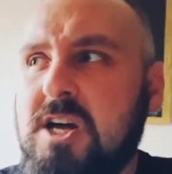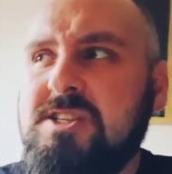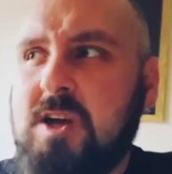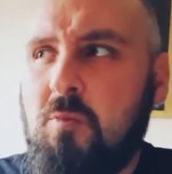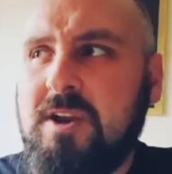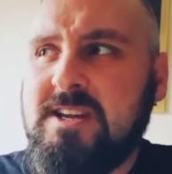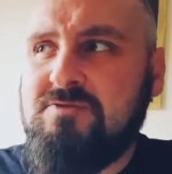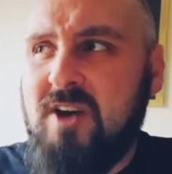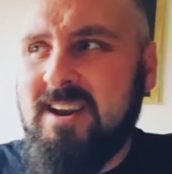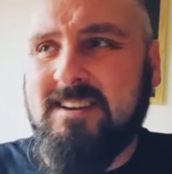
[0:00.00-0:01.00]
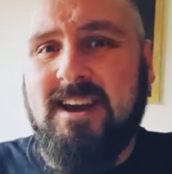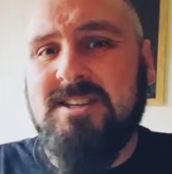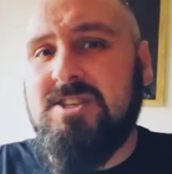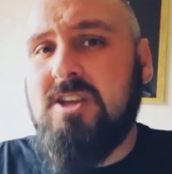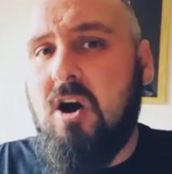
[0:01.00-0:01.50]
someone has read it
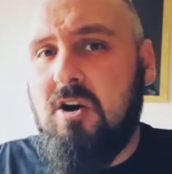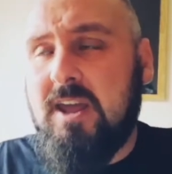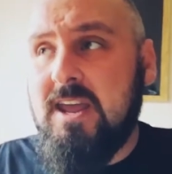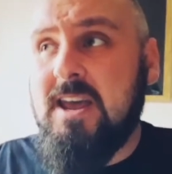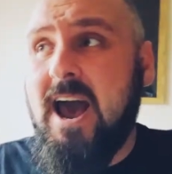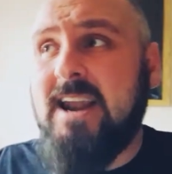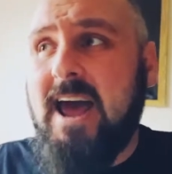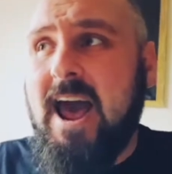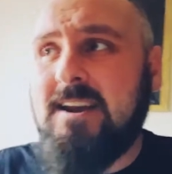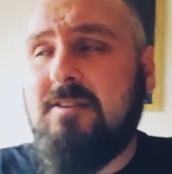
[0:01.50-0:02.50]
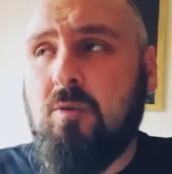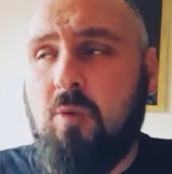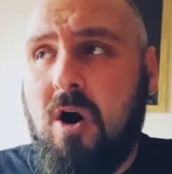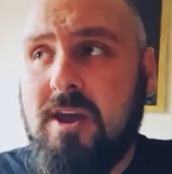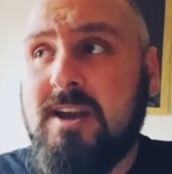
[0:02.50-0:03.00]
as Darkie and added the
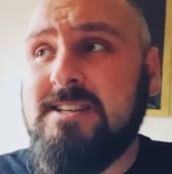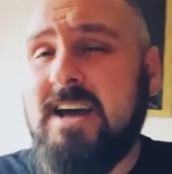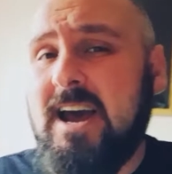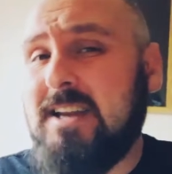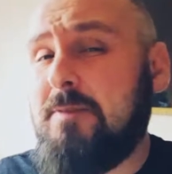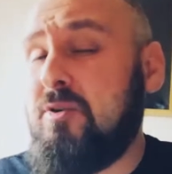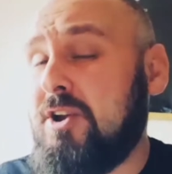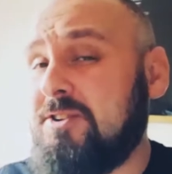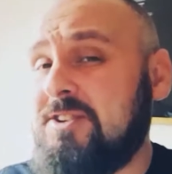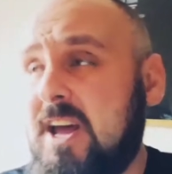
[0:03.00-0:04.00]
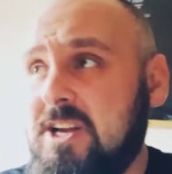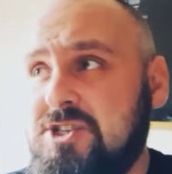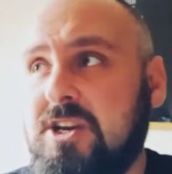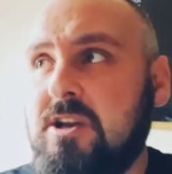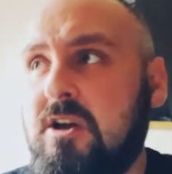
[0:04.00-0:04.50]
Y to aid the
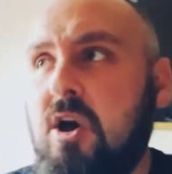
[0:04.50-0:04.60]
pronunciation.